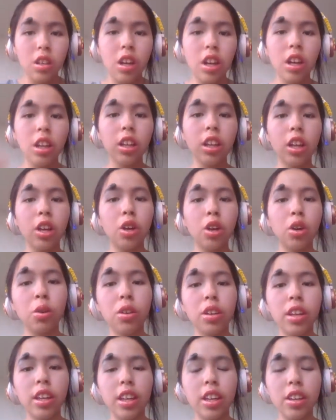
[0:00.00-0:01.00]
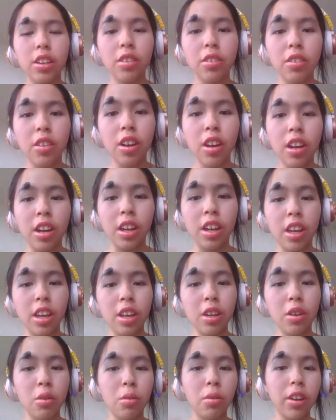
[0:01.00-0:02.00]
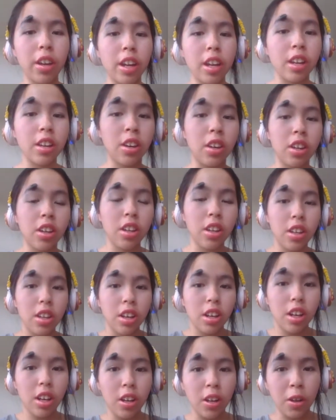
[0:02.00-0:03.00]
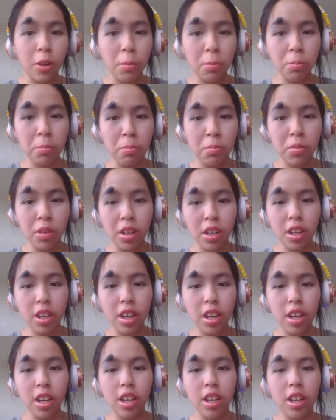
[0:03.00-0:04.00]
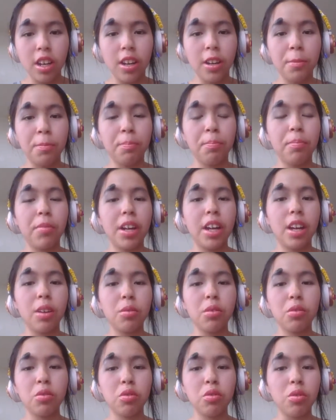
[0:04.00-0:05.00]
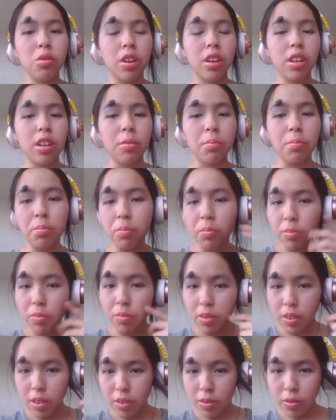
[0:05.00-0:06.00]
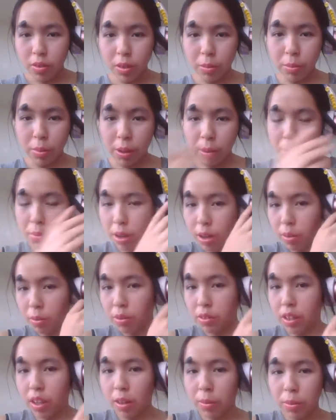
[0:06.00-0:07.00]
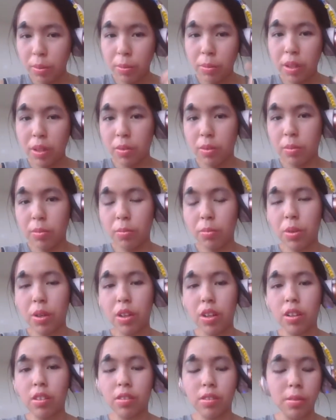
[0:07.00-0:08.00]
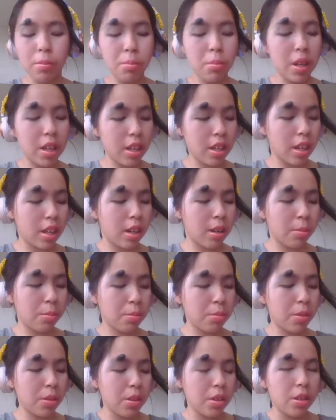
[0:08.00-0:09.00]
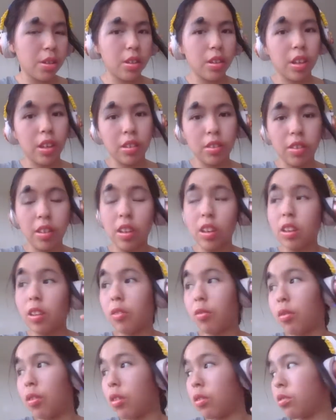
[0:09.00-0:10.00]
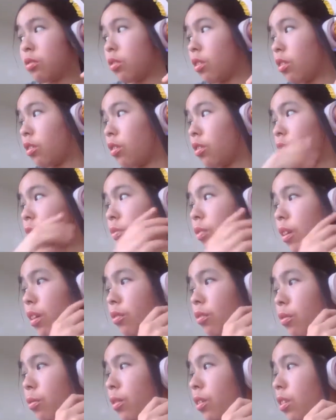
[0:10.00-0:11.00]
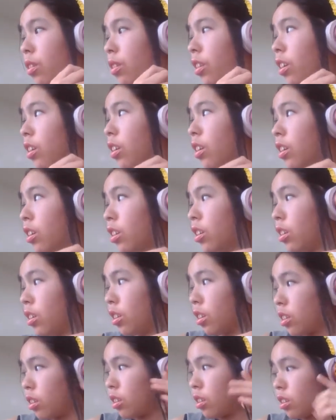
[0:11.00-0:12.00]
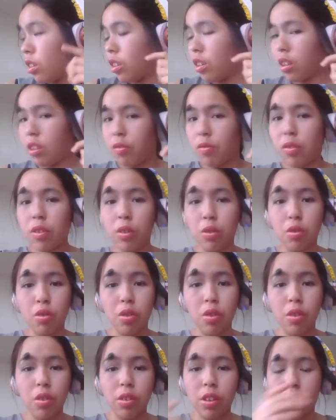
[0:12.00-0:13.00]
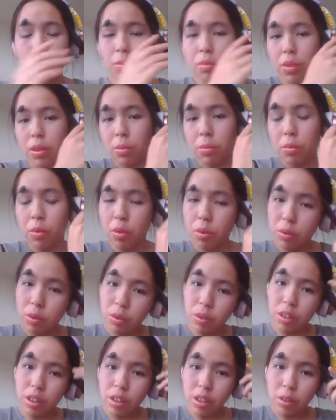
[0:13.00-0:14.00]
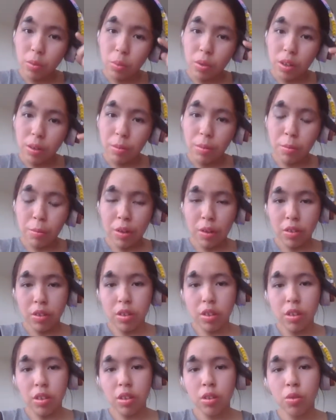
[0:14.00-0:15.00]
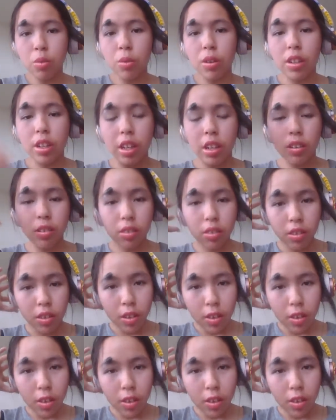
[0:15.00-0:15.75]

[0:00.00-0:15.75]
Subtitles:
Hello, it is I, Rain. Um, I was trying to. Well, my mom was helping me put on some makeup, like saying for a starter, if I ever wanted, like in the future, like when I'm older, like when I'm in my 20s.